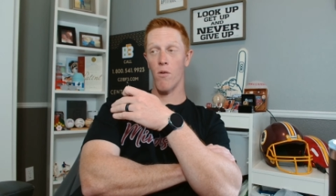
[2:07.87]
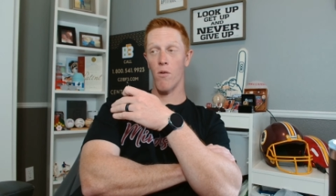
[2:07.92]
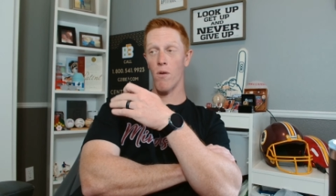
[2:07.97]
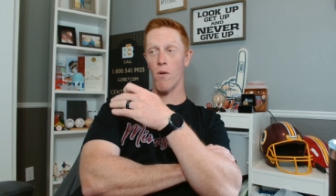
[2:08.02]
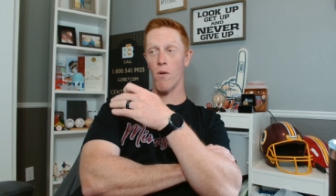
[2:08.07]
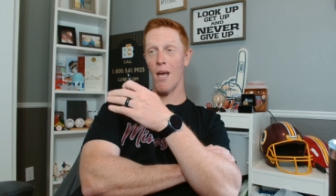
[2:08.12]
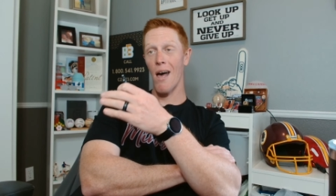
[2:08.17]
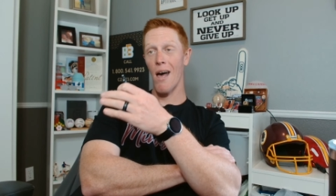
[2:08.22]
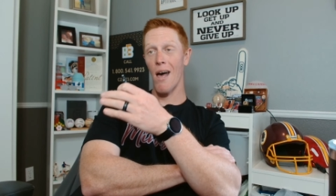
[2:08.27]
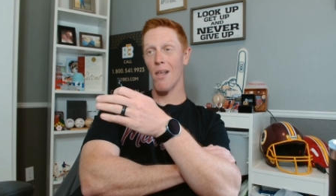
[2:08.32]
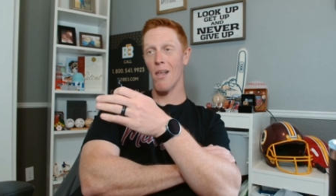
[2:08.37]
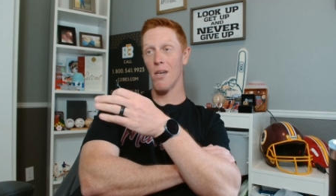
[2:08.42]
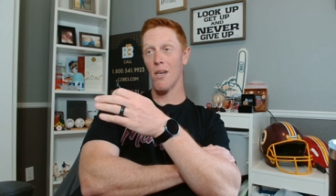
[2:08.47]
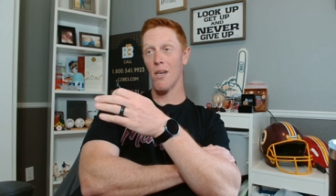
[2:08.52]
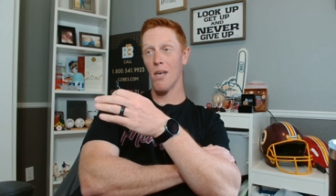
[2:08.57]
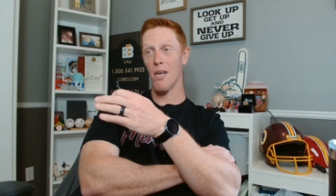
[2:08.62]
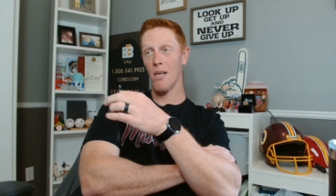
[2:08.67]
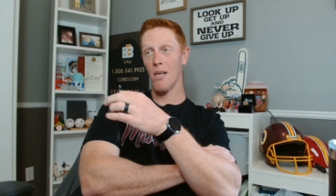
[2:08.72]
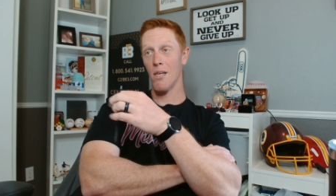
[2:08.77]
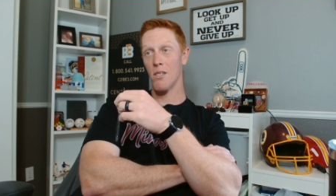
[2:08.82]
The
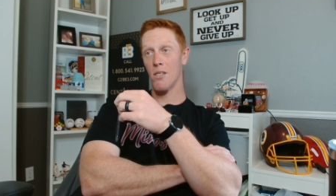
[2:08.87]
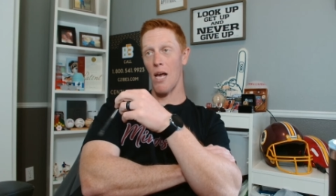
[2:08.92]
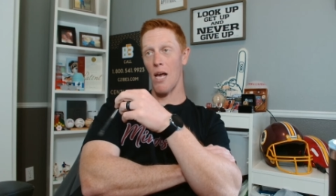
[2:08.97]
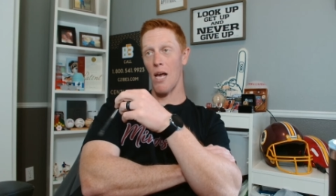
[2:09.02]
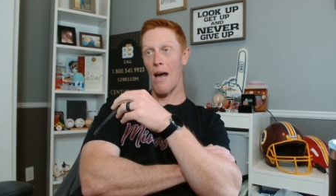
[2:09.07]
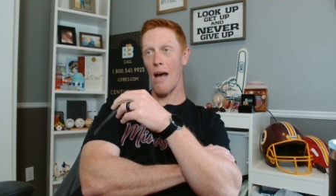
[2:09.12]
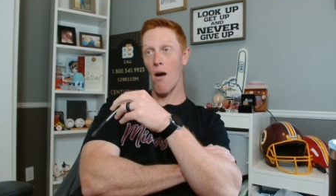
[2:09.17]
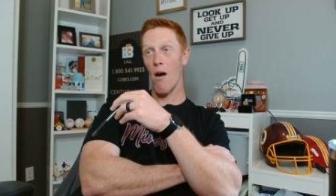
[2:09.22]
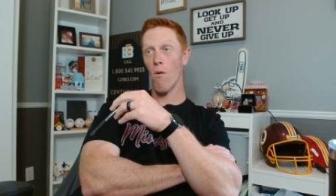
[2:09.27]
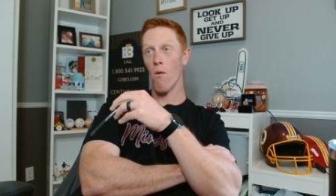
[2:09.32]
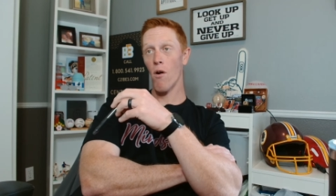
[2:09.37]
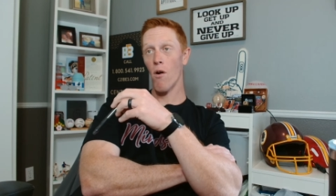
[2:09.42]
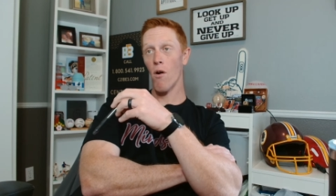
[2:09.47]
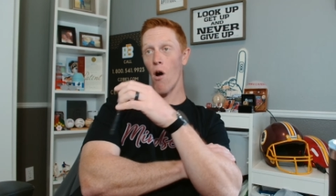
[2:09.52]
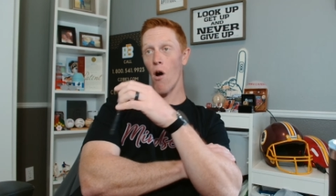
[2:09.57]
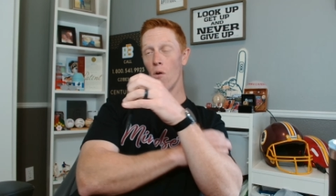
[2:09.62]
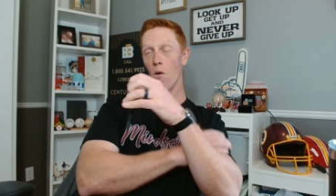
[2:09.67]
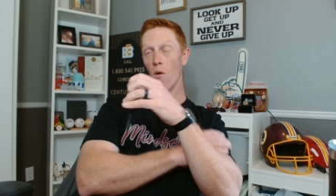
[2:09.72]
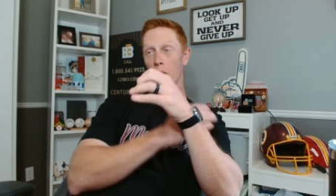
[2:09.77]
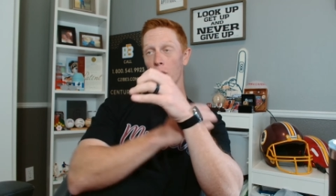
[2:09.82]
reality is
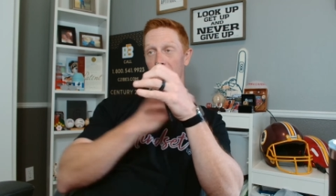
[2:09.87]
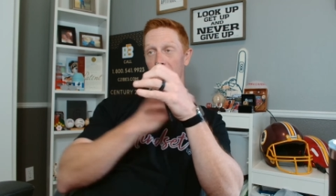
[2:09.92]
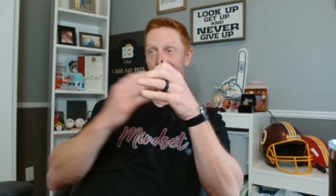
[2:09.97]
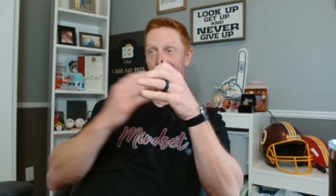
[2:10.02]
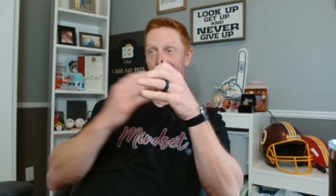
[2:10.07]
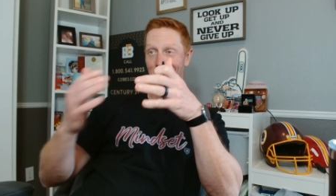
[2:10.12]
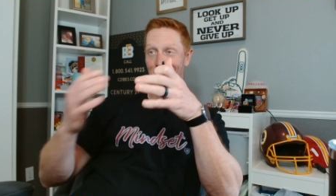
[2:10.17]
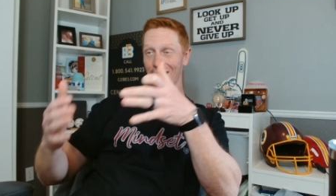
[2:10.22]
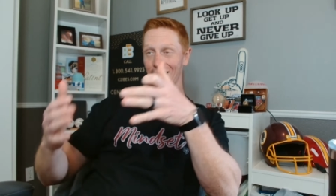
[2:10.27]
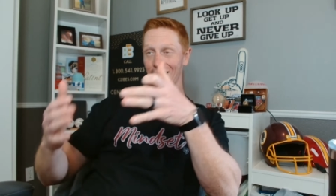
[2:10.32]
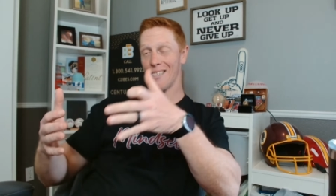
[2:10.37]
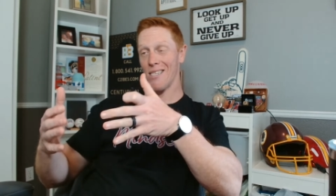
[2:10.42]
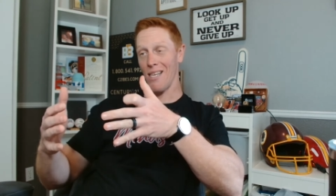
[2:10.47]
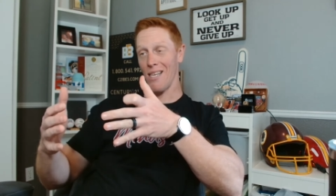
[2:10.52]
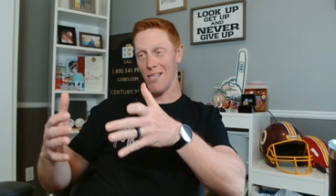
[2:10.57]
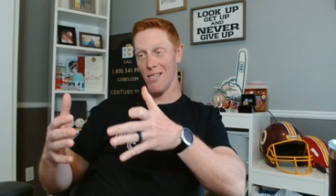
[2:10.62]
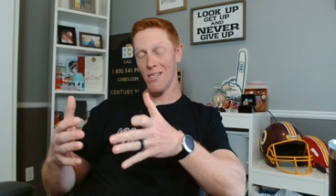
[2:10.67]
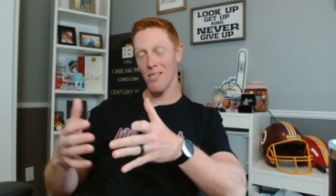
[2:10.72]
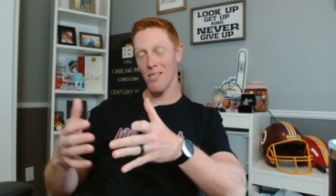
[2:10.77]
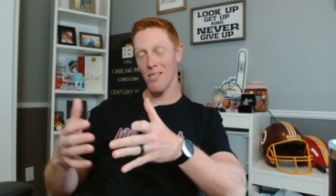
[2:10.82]
our own
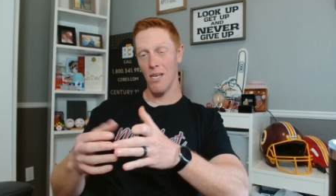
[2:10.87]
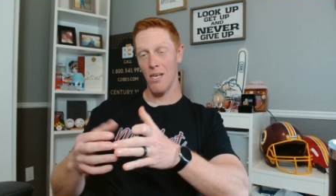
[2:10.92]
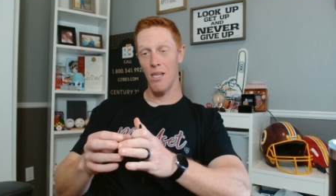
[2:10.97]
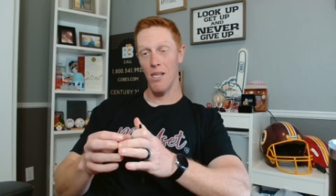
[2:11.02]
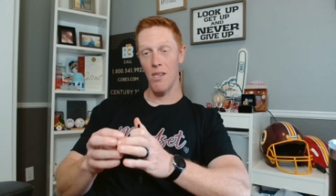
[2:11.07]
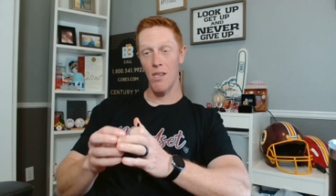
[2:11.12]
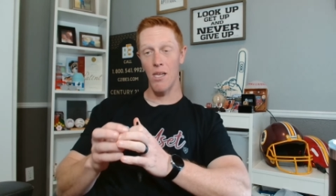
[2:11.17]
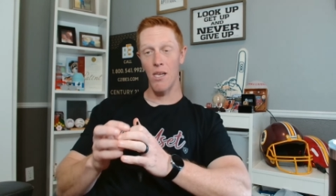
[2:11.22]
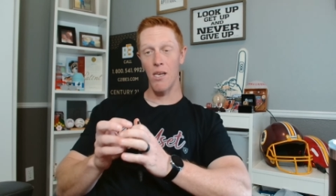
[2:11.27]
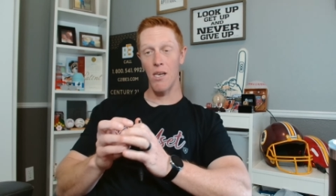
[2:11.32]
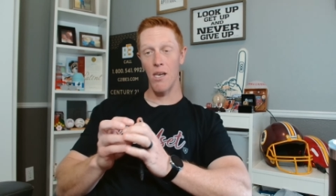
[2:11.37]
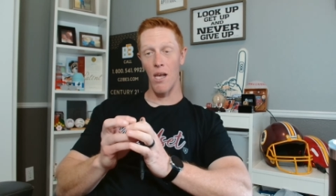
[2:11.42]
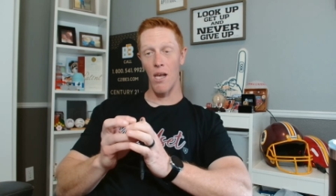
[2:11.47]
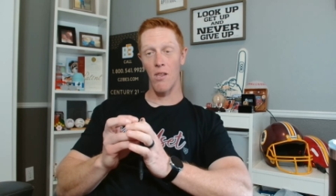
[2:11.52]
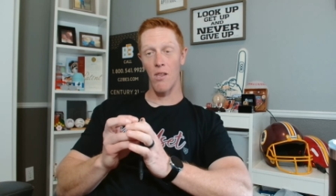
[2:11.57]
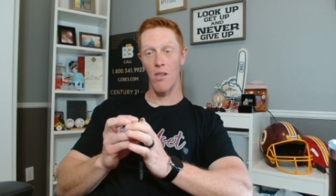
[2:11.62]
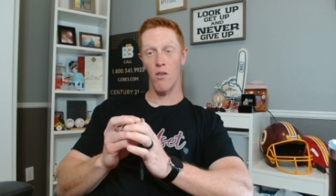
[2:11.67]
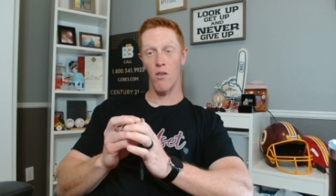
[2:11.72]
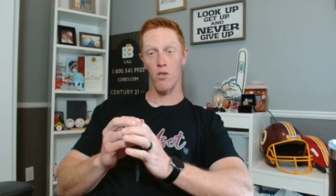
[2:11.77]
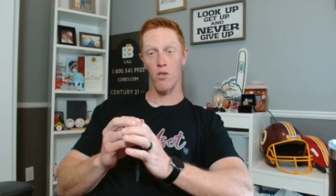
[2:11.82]
existence in the,
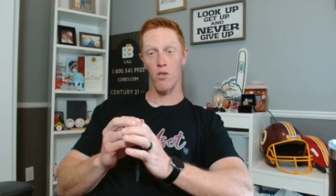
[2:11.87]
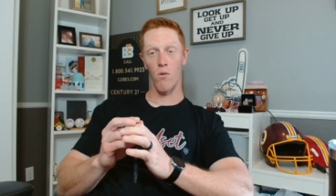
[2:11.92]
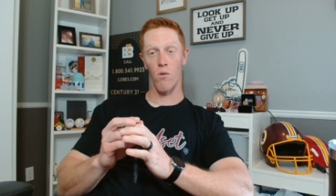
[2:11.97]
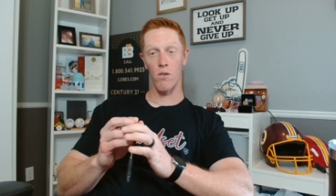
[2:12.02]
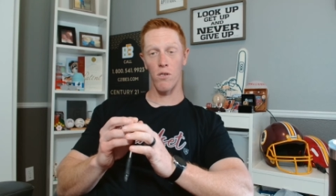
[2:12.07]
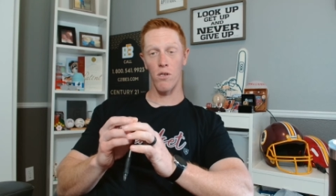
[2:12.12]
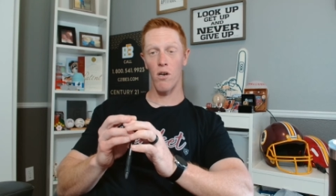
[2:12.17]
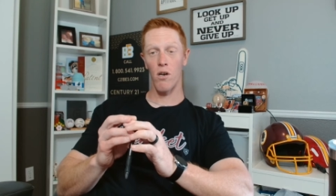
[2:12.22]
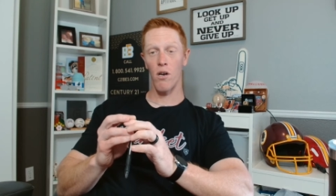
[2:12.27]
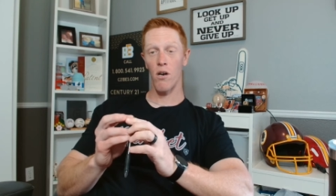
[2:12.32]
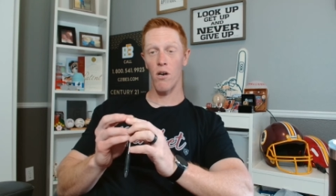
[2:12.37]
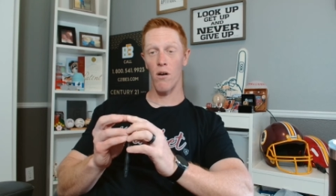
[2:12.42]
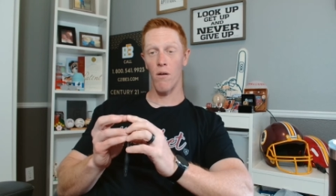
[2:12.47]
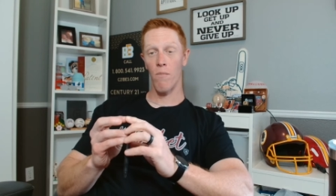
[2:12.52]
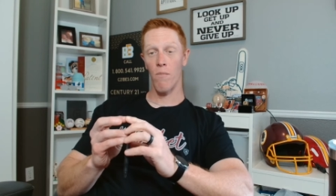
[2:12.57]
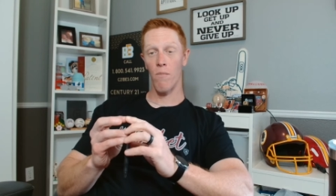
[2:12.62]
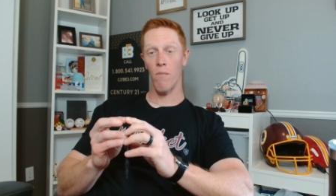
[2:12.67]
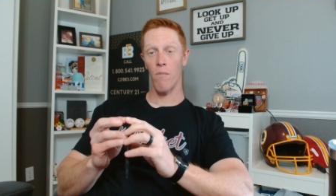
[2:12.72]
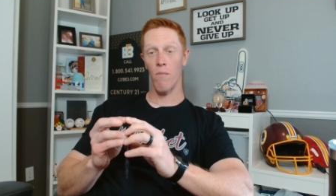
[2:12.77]
in the short term